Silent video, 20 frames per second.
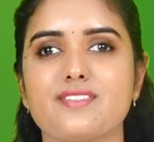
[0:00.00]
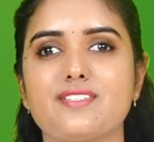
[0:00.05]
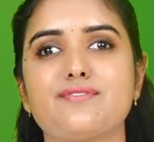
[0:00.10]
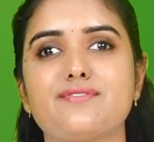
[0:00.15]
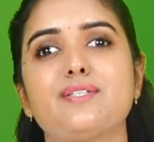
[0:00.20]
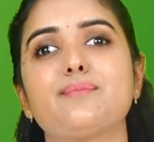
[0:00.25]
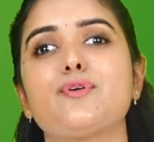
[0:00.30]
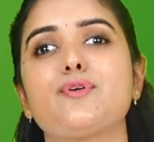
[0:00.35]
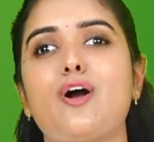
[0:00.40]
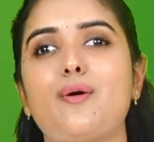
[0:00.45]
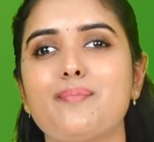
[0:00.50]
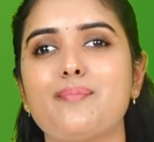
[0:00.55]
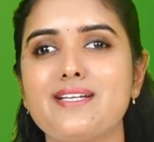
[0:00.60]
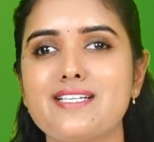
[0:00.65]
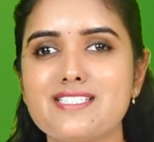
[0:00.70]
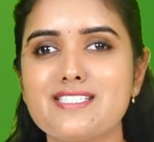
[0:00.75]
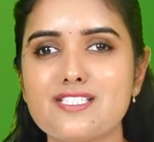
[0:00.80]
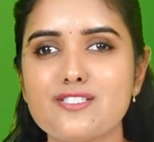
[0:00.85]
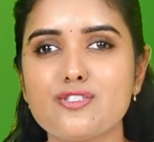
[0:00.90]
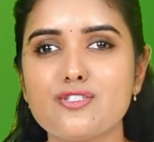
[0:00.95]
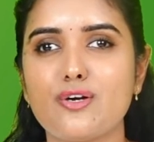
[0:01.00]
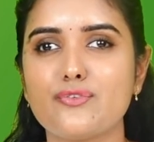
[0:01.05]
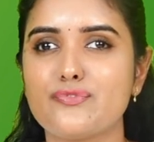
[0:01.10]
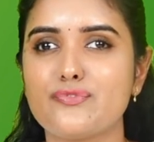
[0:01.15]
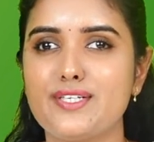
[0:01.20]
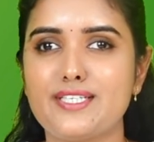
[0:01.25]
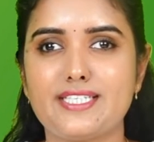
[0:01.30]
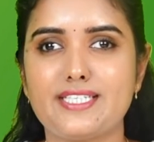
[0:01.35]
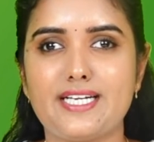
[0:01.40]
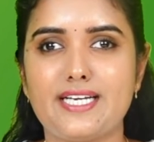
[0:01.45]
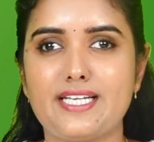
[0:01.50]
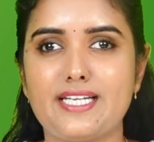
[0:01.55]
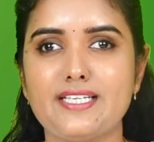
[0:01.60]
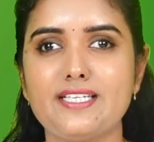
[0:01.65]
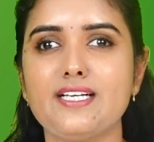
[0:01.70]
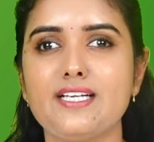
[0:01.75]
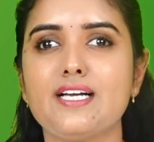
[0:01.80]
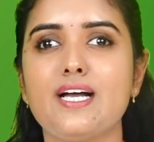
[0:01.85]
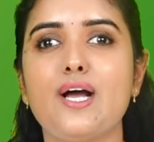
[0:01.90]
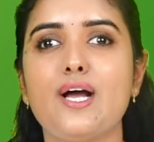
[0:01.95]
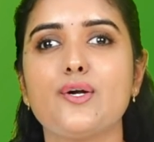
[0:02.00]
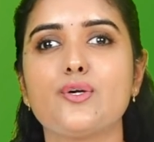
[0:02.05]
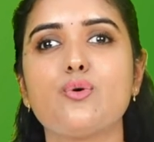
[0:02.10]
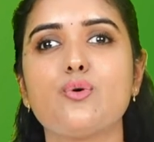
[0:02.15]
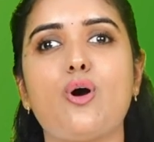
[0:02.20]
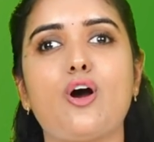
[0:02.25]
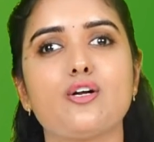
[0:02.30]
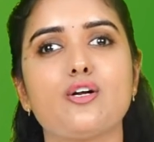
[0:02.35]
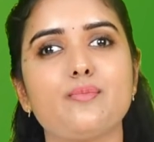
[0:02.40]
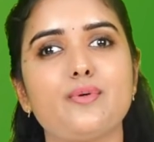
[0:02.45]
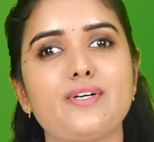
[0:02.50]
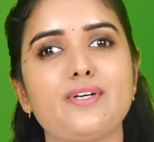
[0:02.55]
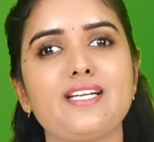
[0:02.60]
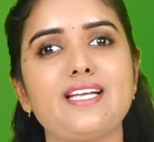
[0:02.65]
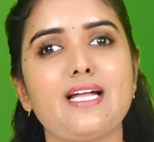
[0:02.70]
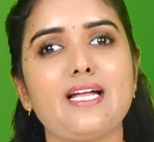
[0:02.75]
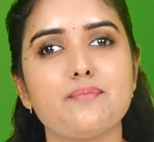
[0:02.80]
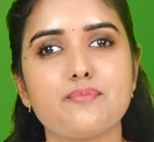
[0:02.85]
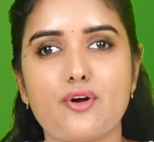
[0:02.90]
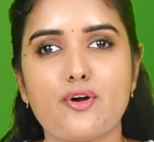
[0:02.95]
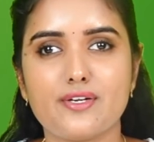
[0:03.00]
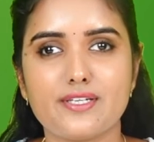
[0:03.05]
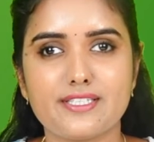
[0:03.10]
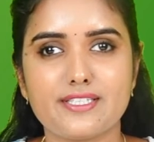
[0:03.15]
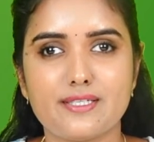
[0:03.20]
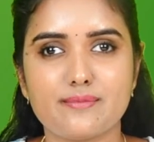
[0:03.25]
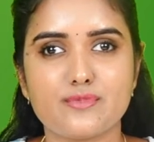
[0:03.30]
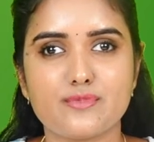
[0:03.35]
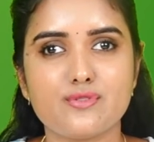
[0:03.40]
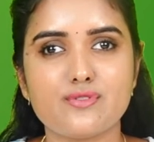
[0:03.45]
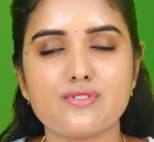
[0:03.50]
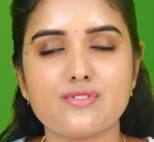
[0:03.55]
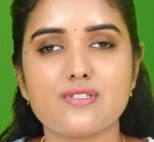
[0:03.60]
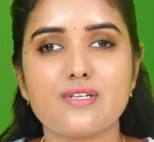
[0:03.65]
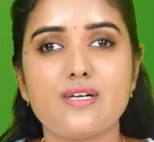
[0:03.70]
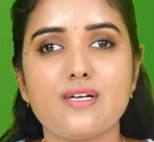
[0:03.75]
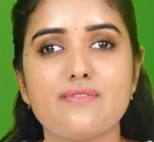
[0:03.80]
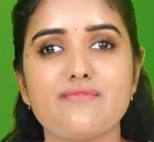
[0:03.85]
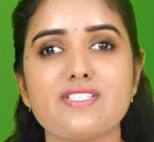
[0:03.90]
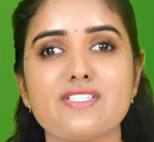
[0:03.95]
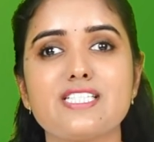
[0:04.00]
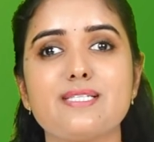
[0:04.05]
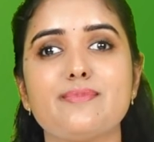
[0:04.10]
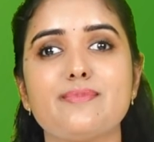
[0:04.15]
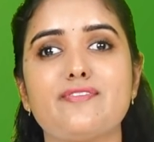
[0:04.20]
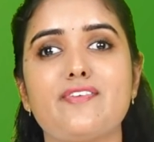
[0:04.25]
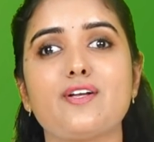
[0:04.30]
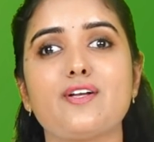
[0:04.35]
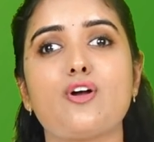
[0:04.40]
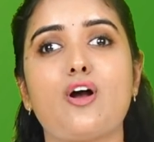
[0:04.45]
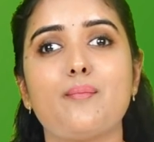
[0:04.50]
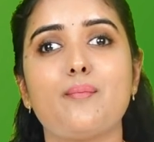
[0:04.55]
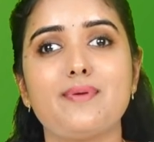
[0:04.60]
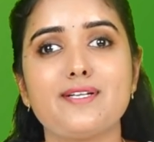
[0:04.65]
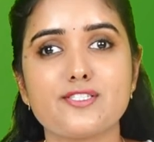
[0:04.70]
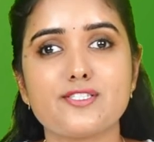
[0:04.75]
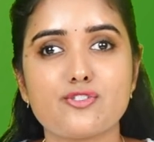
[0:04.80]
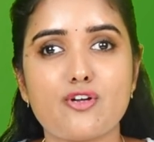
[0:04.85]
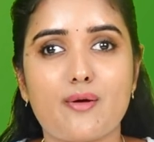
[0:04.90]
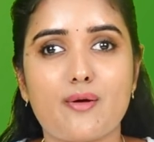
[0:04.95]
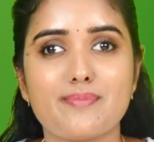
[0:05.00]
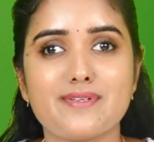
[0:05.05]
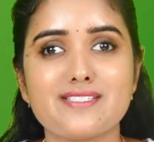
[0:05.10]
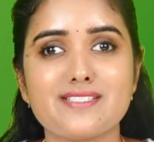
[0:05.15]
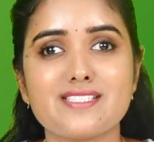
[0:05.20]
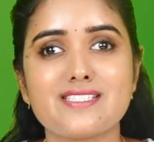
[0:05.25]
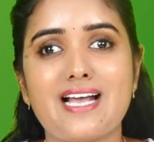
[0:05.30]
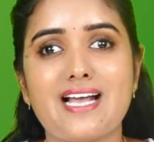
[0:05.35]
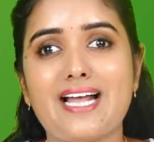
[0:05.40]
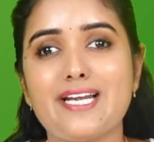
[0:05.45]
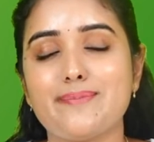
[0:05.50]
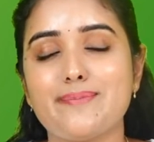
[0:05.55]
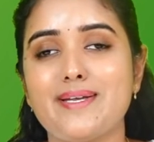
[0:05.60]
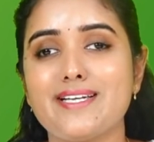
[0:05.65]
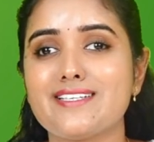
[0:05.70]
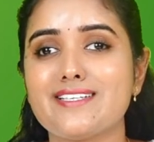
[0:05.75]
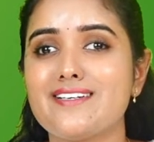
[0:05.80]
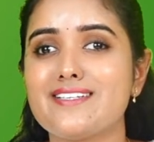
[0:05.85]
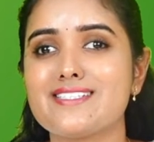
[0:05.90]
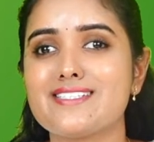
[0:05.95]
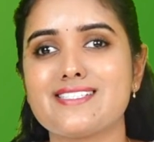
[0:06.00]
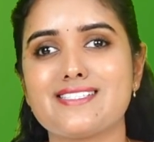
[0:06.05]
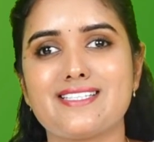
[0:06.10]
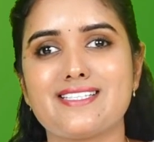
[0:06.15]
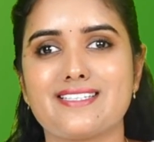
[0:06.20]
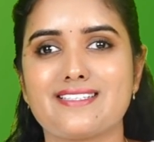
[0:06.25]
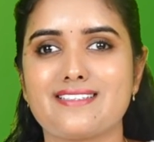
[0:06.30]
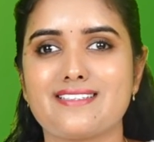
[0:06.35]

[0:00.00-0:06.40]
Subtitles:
From comprehensive software training to onboarding and product demos, we simplify complex topics and make learning stick.